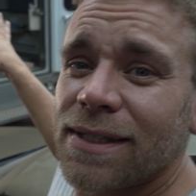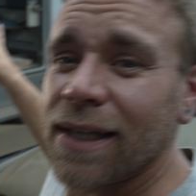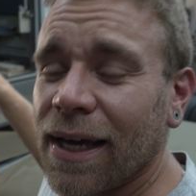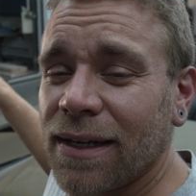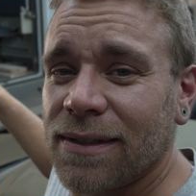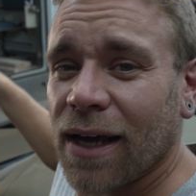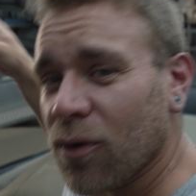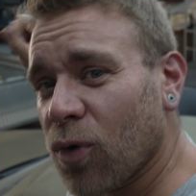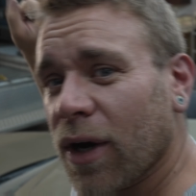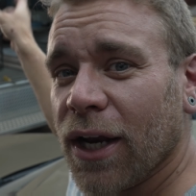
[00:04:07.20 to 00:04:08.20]
that is done,
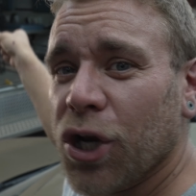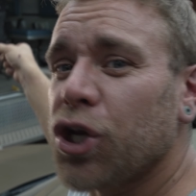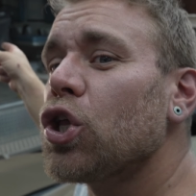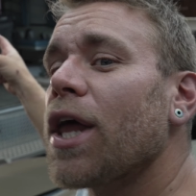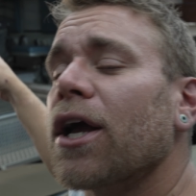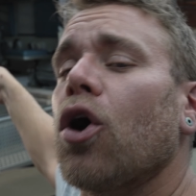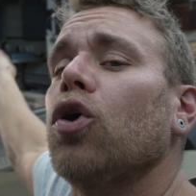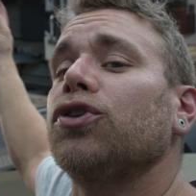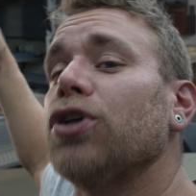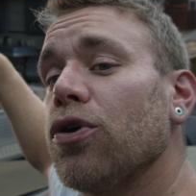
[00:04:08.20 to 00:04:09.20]
we're gonna do like a
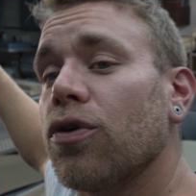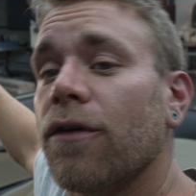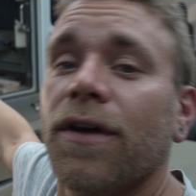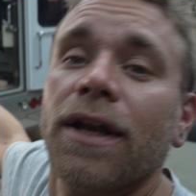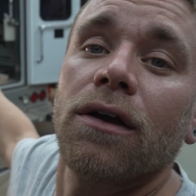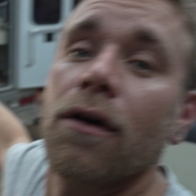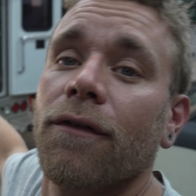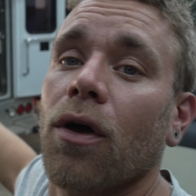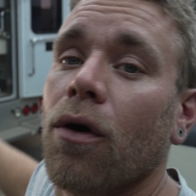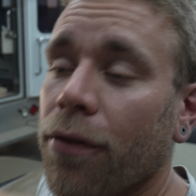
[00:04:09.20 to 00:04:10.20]
whole tour video of
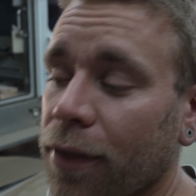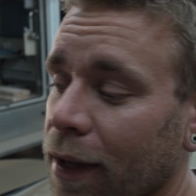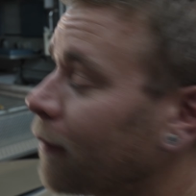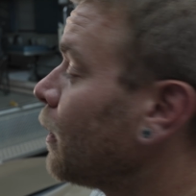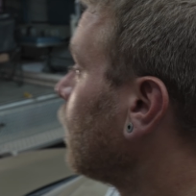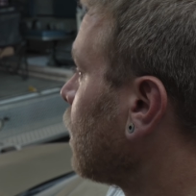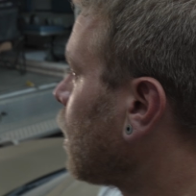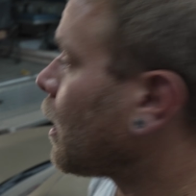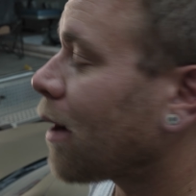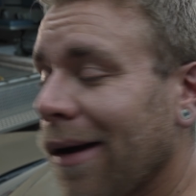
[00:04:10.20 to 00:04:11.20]
the whole thing.
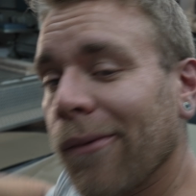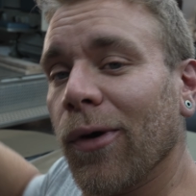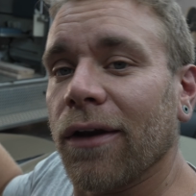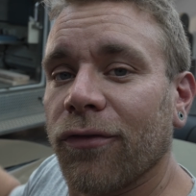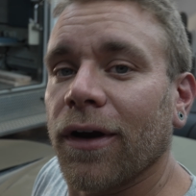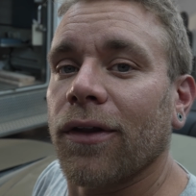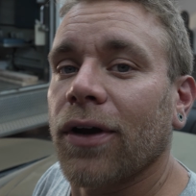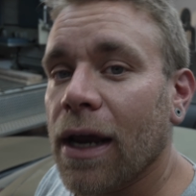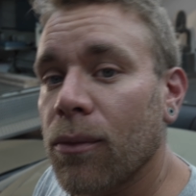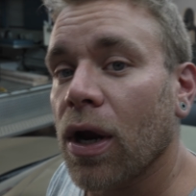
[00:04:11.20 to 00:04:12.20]
I'm waiting for another
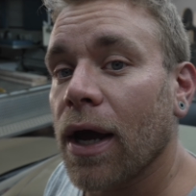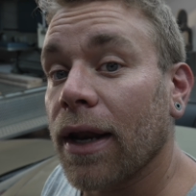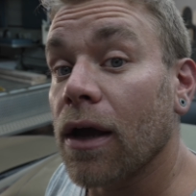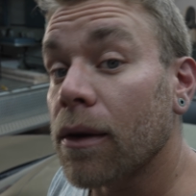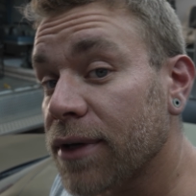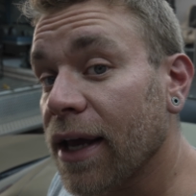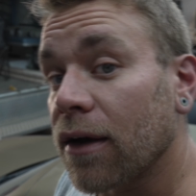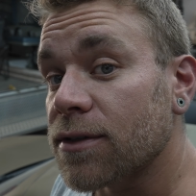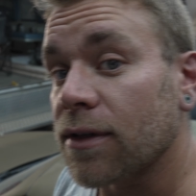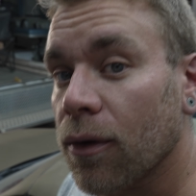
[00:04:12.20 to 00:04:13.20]
camera guy to come
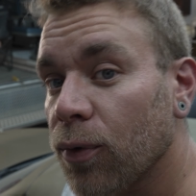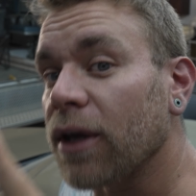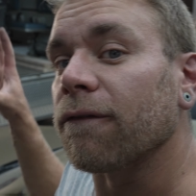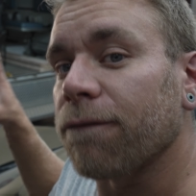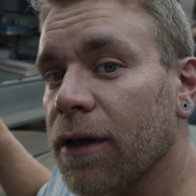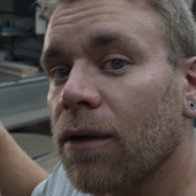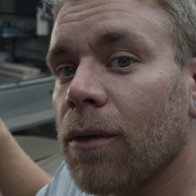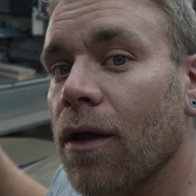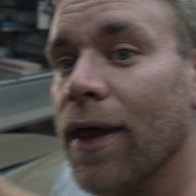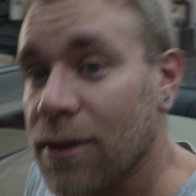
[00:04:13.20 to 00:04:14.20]
down so that we can film
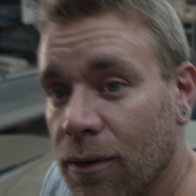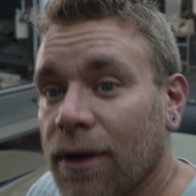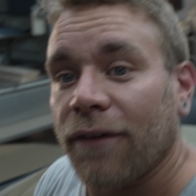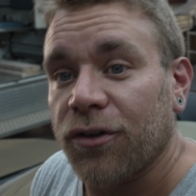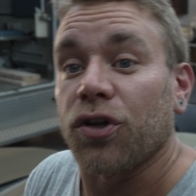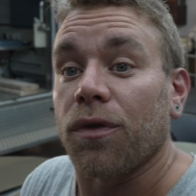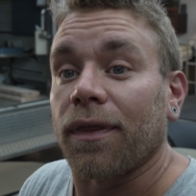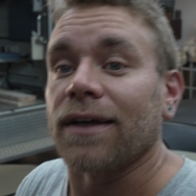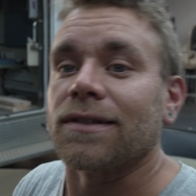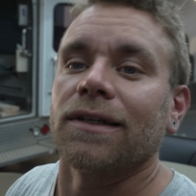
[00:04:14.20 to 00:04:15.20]
all that, so I don't have to do
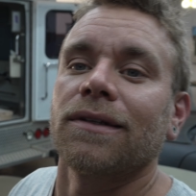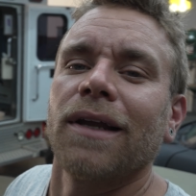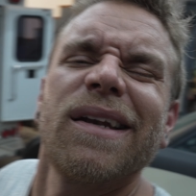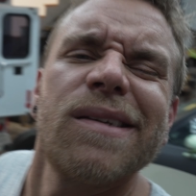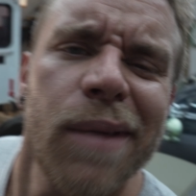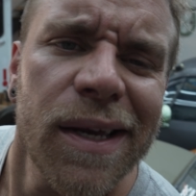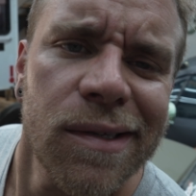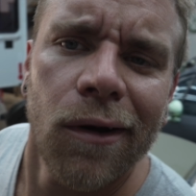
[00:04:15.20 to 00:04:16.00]
this. It makes it